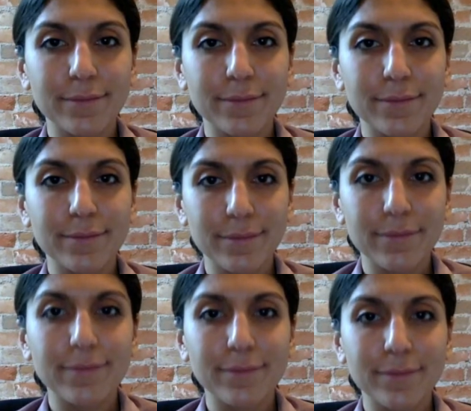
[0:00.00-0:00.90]

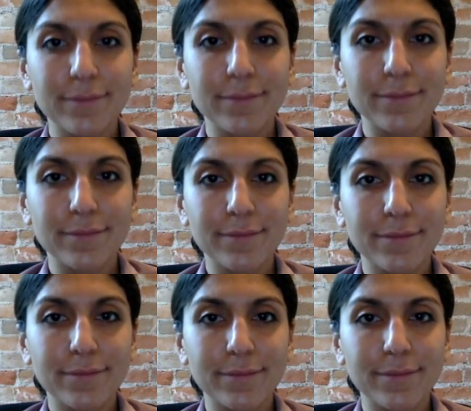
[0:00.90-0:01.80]

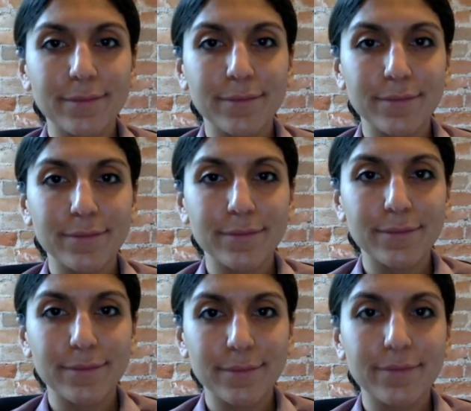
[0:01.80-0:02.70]

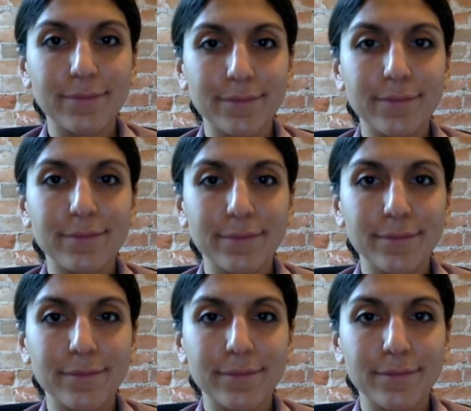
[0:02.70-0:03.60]

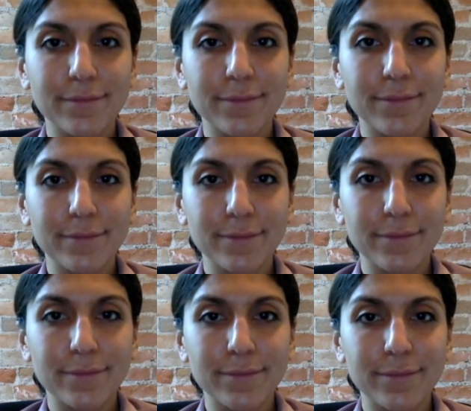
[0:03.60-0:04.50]

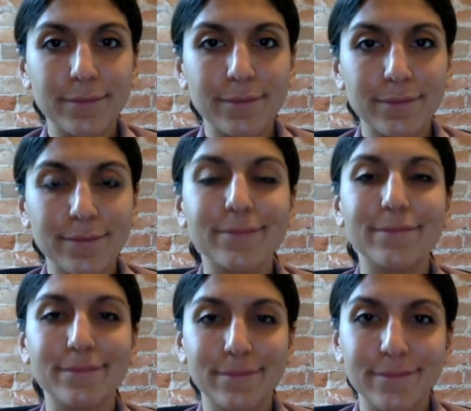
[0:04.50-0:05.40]

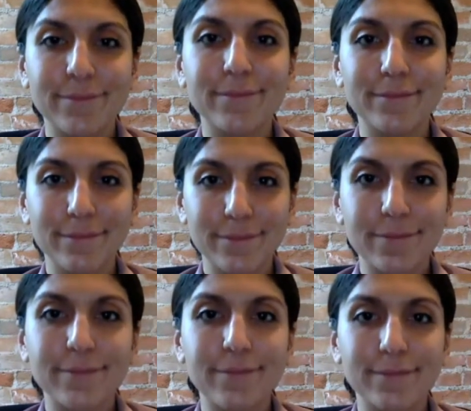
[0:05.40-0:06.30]
[no speech]